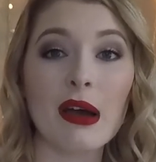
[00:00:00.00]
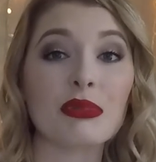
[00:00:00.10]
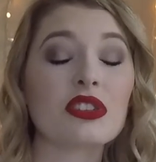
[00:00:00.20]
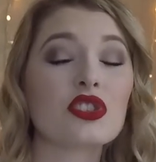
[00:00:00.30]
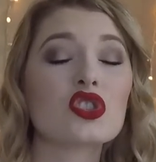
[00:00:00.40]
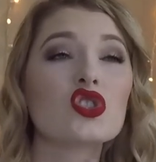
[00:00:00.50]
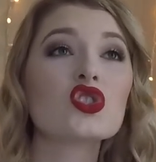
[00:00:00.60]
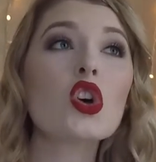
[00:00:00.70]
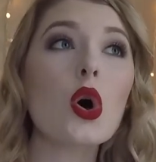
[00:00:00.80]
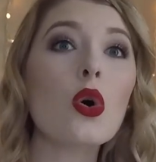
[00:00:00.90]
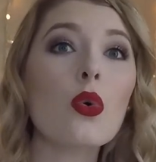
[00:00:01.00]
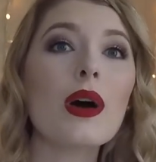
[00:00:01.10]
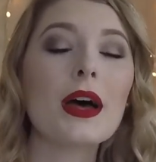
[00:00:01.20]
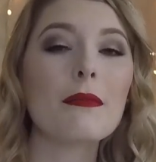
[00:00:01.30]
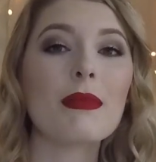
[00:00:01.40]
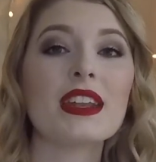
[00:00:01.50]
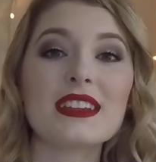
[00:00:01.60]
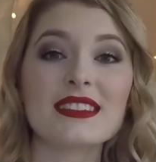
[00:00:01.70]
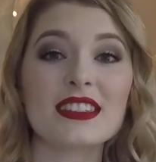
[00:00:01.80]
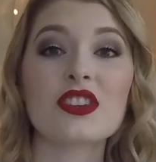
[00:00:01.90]
But there's so many
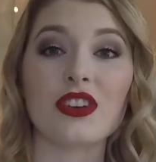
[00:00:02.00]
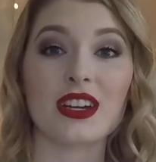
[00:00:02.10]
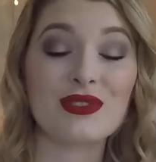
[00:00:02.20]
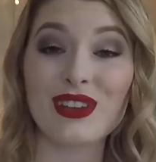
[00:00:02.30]
secrets.